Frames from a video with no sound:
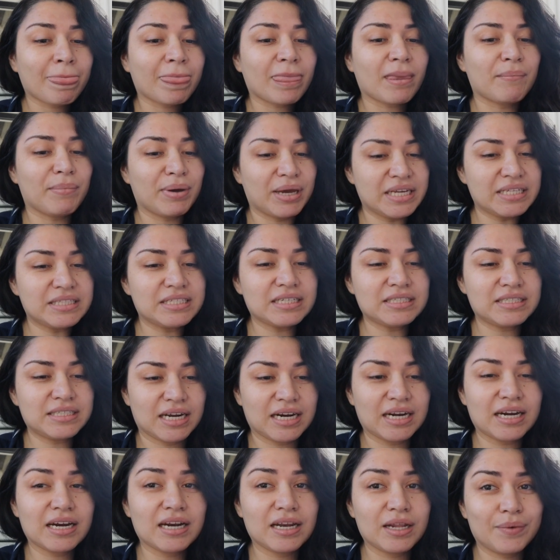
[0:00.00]
But he did
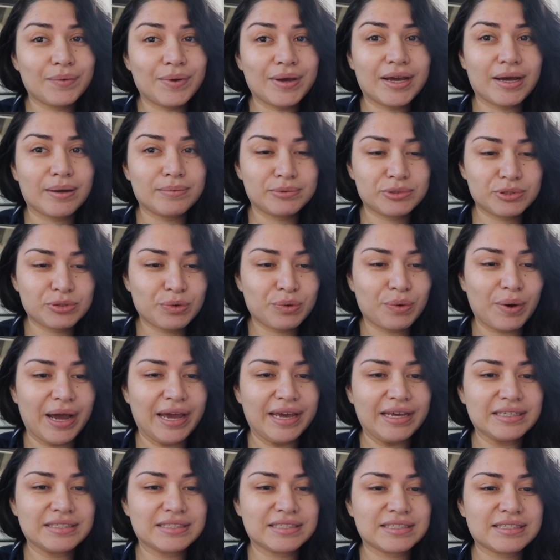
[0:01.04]
technically wake up
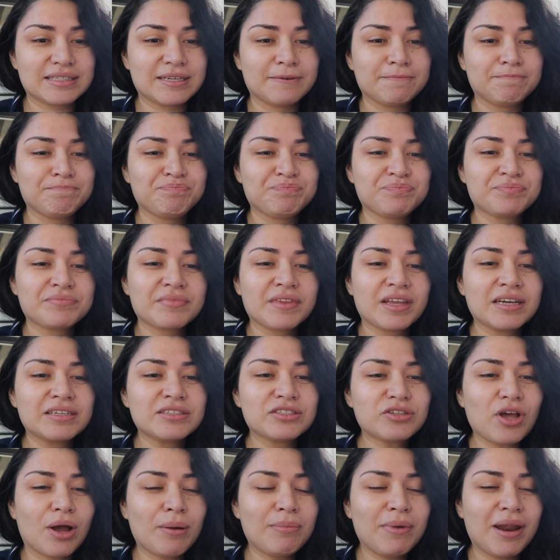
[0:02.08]
twice.
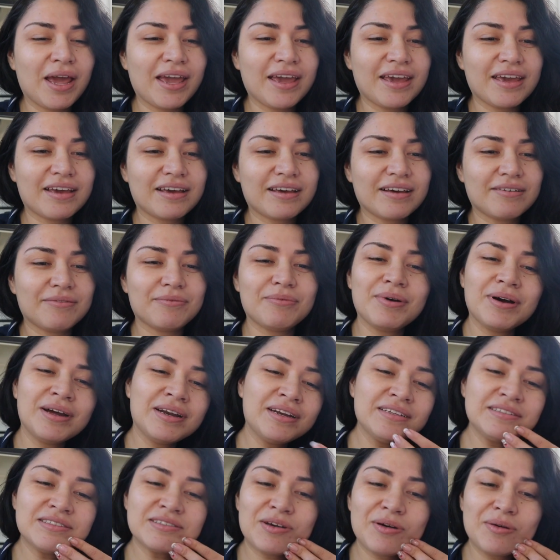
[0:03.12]
So I'm like, what
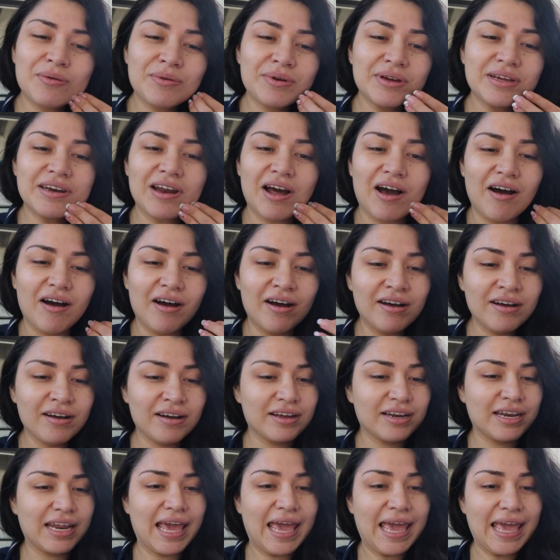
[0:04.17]
is going
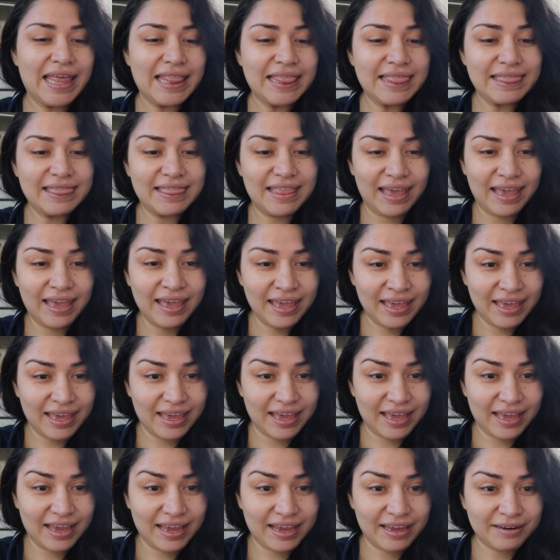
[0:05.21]
on? And
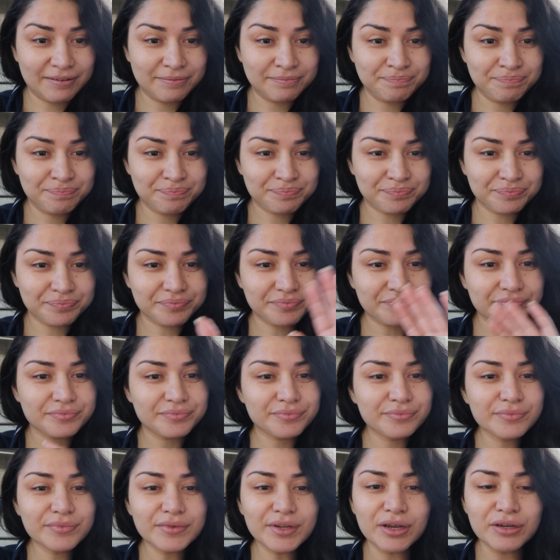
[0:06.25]
then
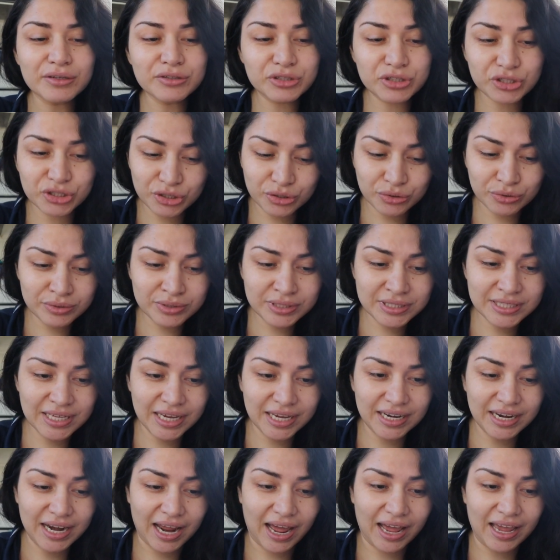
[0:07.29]

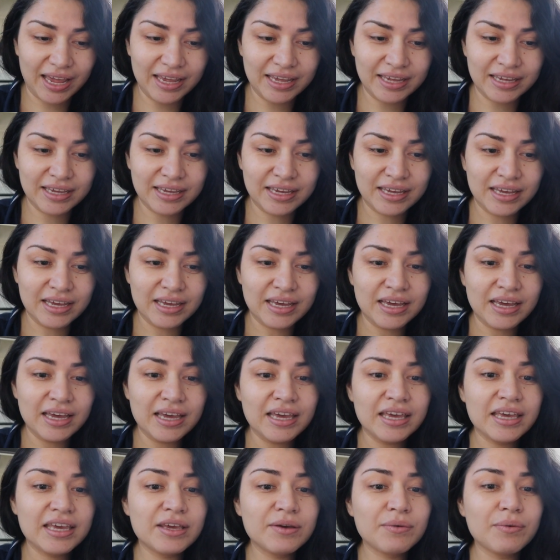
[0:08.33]
Tuesday night,
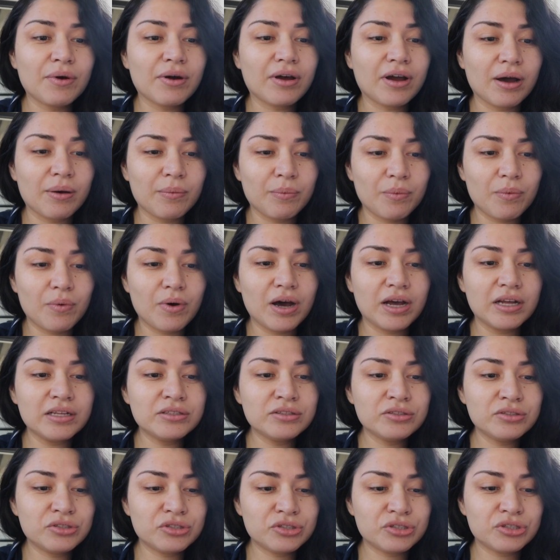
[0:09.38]
he woke up
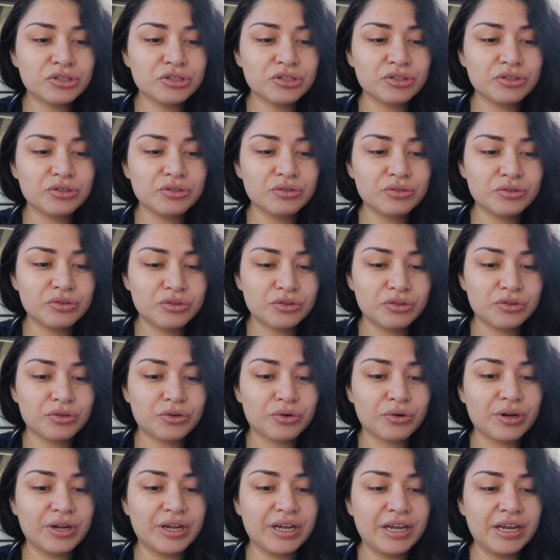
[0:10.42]
1, 2,
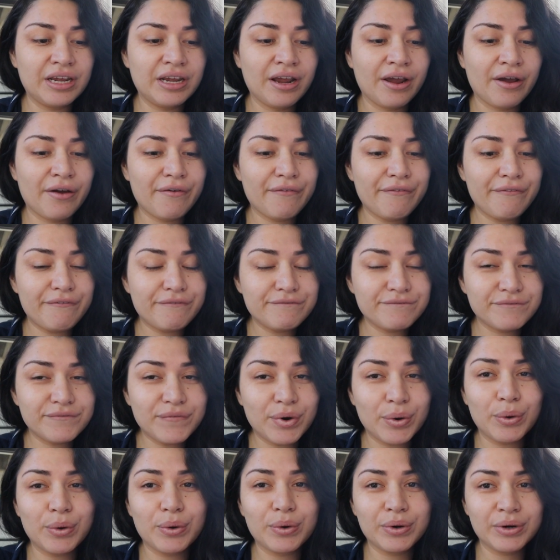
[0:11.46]
3,
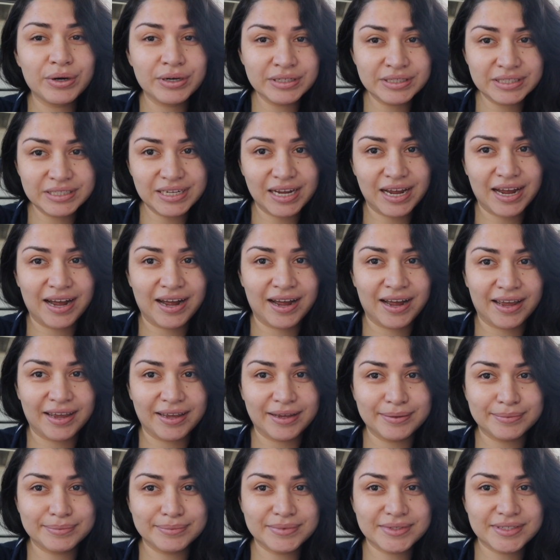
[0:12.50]
4
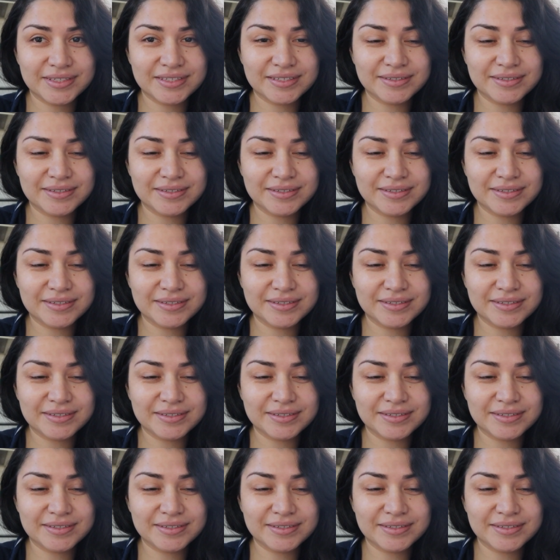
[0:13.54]
times.